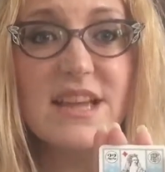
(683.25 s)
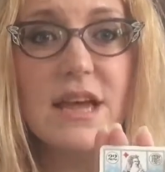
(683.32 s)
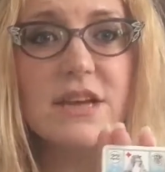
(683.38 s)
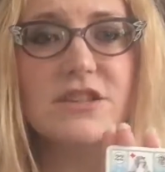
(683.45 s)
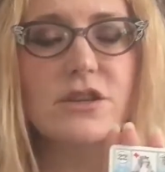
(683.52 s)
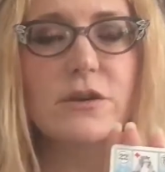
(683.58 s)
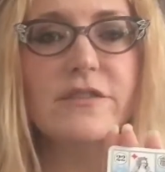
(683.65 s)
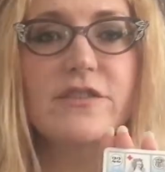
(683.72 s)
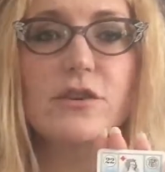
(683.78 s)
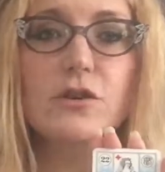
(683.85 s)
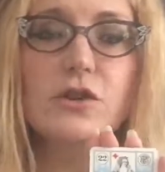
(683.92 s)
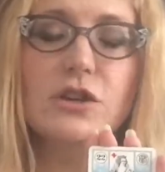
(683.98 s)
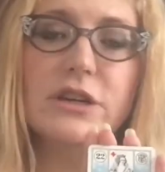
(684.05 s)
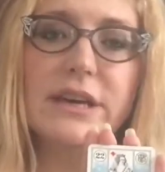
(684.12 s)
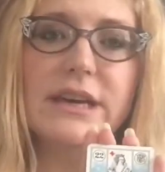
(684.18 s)
So if you're
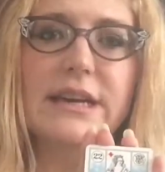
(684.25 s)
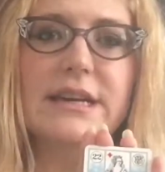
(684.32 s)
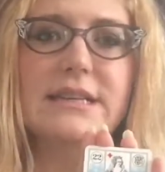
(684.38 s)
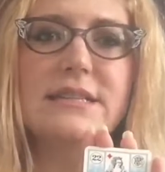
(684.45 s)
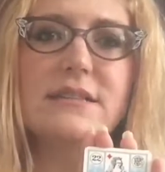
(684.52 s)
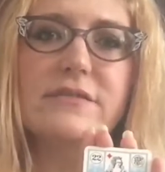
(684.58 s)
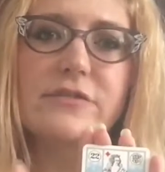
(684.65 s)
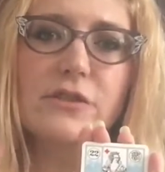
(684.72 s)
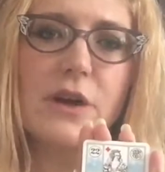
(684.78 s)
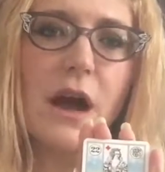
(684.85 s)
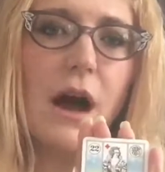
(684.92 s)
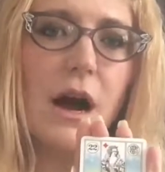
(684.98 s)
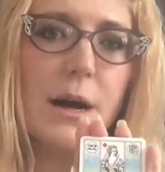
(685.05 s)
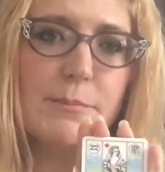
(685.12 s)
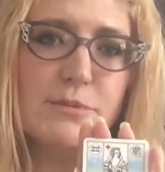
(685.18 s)
looking at different
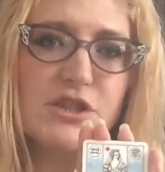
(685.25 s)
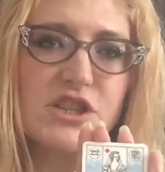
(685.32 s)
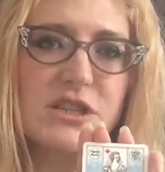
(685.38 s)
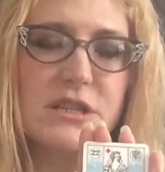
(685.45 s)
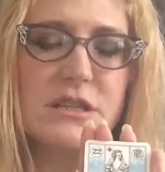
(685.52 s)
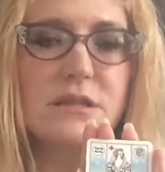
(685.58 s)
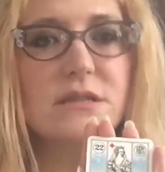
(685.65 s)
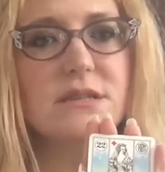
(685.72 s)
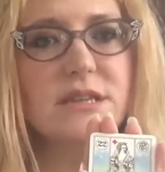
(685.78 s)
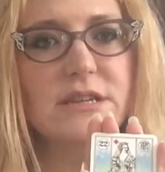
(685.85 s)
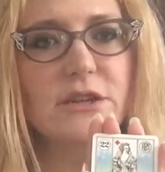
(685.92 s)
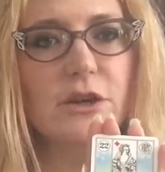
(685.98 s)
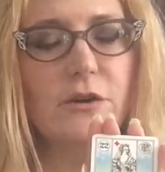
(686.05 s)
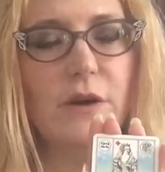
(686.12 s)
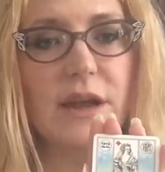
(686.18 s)
options in
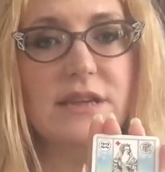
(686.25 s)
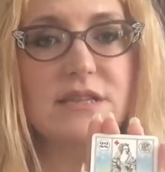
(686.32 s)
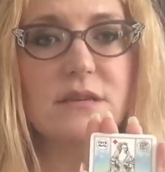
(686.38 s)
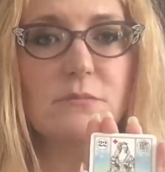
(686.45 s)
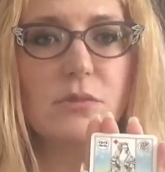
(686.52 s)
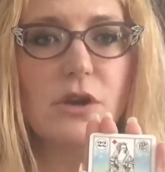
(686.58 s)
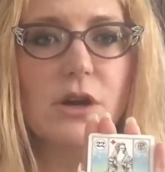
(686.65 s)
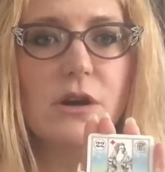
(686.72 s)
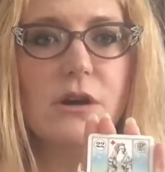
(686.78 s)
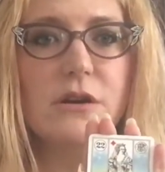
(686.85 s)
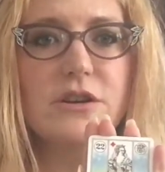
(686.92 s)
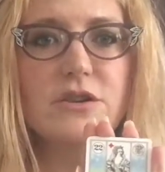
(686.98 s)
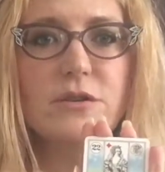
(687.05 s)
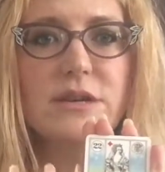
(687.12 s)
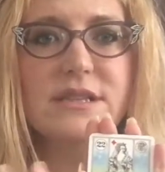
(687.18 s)
a grand tableau,
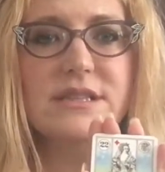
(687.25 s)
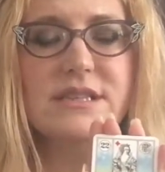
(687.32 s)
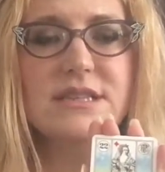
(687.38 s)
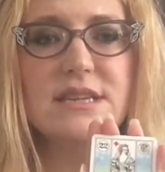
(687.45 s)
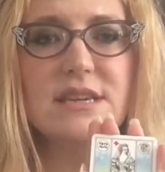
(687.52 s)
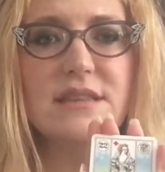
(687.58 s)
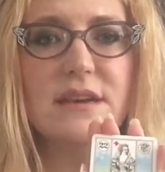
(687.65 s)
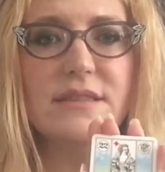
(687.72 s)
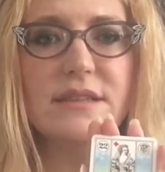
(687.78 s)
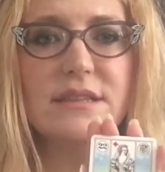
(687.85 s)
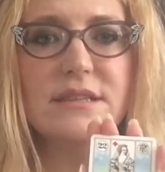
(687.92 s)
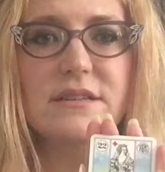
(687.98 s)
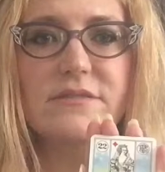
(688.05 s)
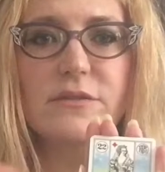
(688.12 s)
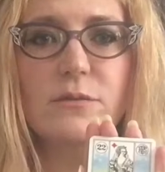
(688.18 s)
you can see that the
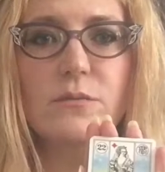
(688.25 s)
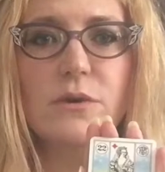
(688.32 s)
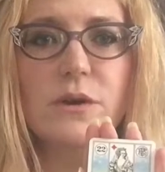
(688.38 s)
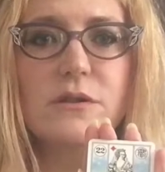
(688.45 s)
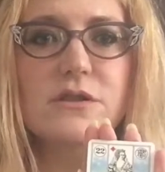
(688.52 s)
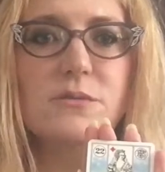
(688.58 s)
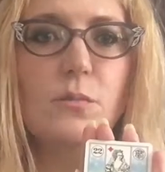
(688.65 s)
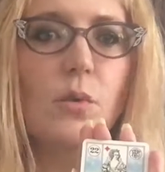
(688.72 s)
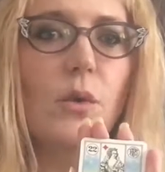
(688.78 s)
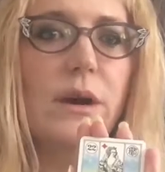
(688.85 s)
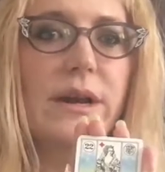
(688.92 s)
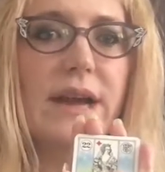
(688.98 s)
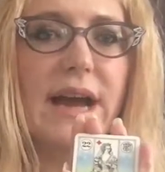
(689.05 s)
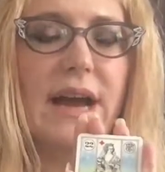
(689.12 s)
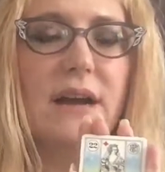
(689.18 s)
different roads
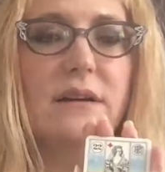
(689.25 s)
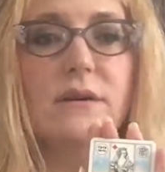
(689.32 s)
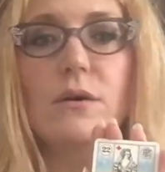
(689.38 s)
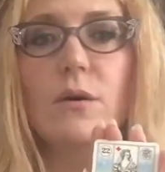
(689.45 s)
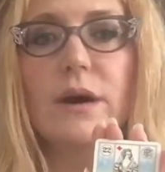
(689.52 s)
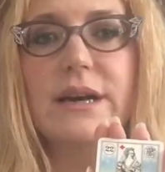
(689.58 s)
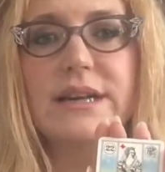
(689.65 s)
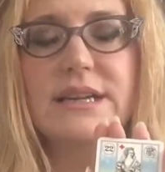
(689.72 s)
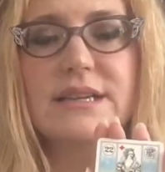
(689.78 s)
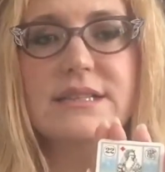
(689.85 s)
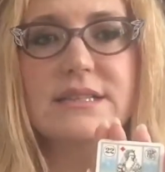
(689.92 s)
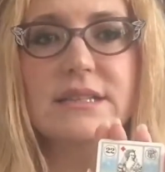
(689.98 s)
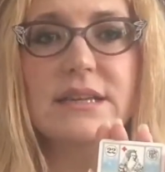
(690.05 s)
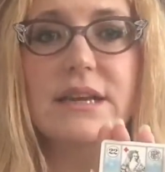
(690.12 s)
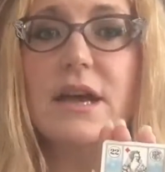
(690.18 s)
point out quite
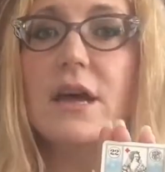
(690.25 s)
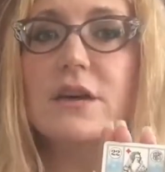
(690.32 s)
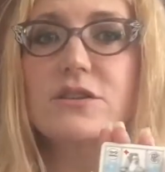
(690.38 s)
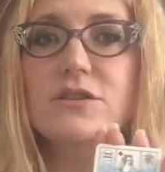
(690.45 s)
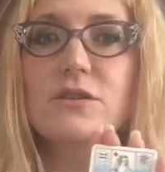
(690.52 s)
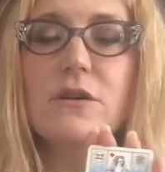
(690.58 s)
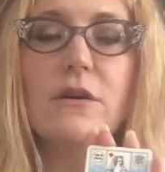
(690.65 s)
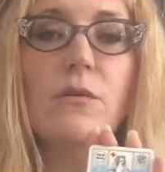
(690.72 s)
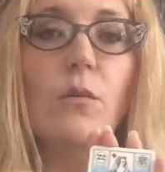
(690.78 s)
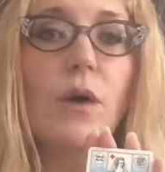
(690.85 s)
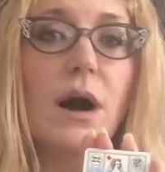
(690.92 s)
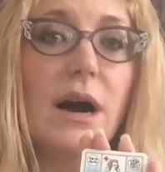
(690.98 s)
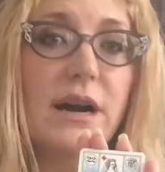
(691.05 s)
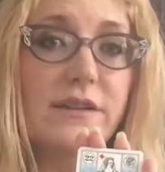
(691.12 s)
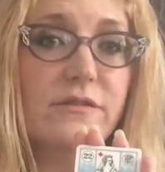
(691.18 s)
easily to a
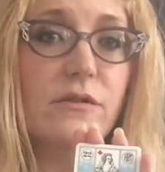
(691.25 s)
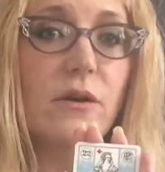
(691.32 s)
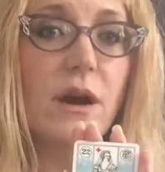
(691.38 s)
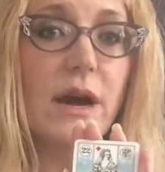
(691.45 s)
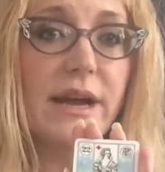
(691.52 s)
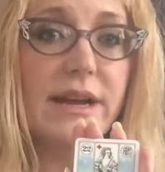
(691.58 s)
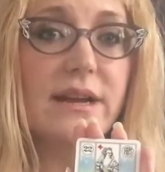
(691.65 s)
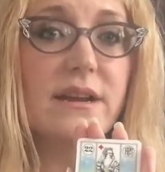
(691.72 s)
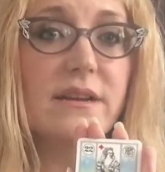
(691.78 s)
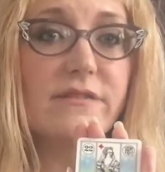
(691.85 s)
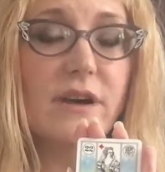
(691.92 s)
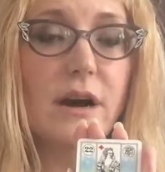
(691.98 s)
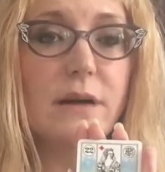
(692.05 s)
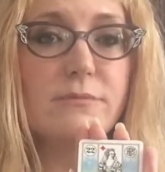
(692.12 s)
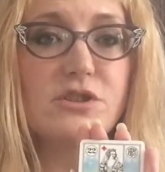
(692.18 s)
wide variety of
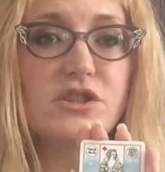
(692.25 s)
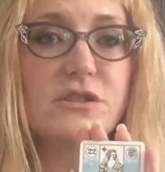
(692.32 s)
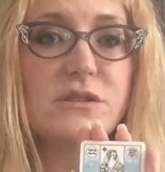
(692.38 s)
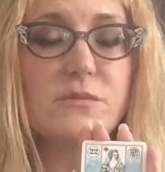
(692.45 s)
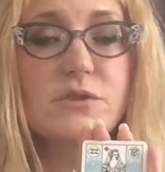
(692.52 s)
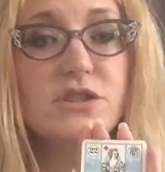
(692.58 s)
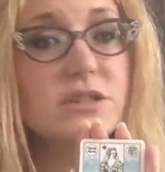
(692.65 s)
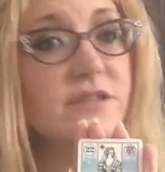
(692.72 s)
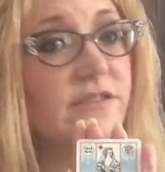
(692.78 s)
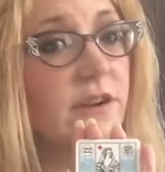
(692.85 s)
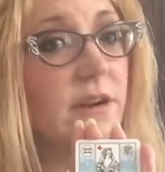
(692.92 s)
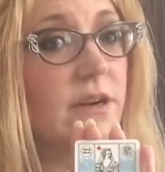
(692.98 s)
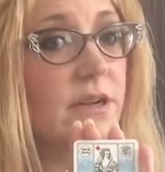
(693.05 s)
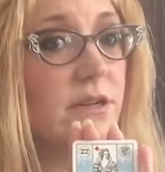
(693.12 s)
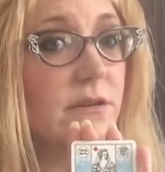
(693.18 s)
options, which is
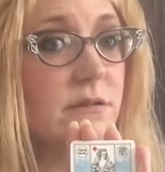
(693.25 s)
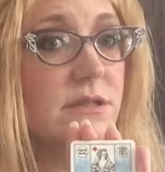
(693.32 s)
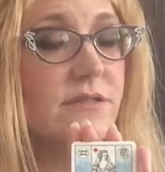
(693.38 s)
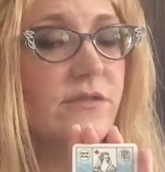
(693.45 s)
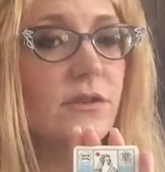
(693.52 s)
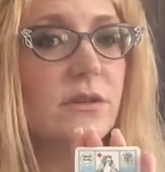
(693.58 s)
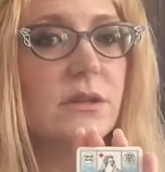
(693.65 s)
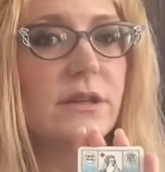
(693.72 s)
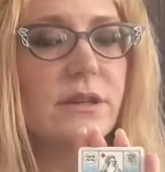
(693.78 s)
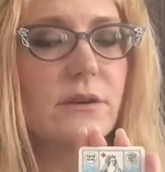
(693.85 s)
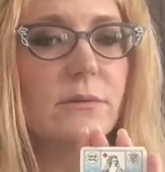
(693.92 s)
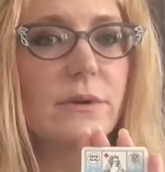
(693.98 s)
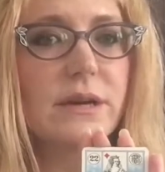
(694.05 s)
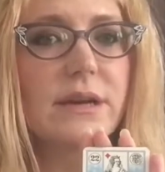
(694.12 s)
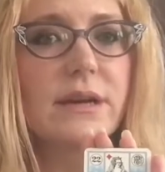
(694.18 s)
very useful in a
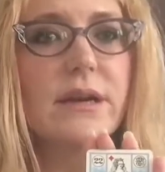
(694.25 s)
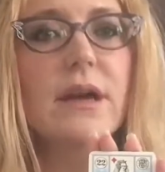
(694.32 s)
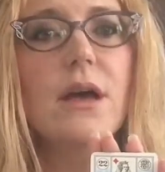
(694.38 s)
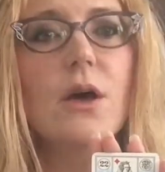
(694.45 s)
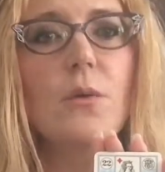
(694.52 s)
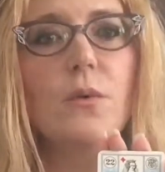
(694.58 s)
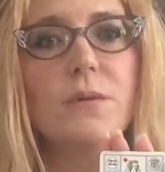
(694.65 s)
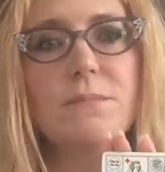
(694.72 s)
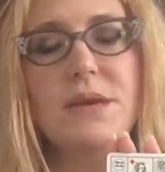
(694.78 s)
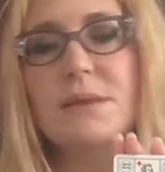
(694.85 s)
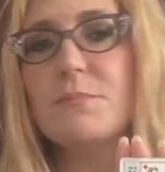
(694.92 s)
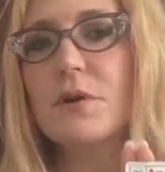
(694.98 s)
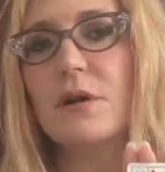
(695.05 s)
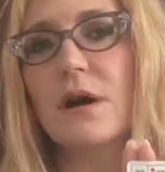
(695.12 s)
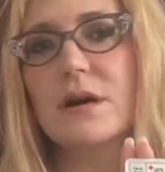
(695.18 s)
reading when
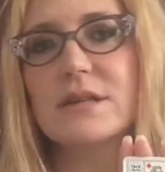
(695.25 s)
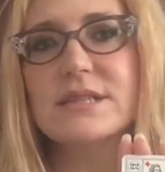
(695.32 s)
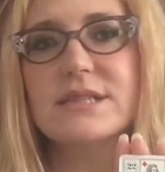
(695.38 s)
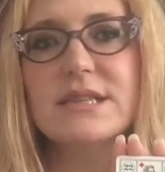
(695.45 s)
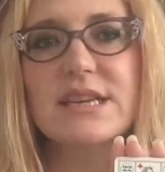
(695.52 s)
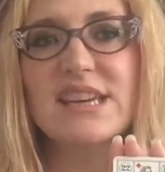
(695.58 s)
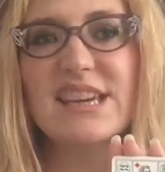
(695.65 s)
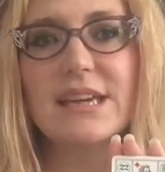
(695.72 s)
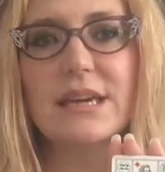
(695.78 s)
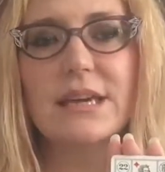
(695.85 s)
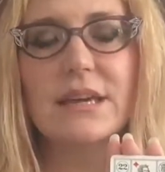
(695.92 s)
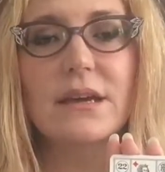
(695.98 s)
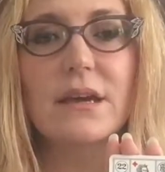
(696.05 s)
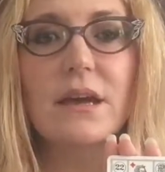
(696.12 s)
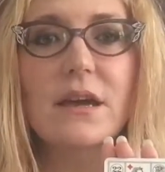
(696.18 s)
people are
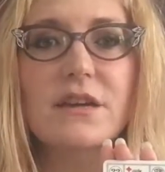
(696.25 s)
seeking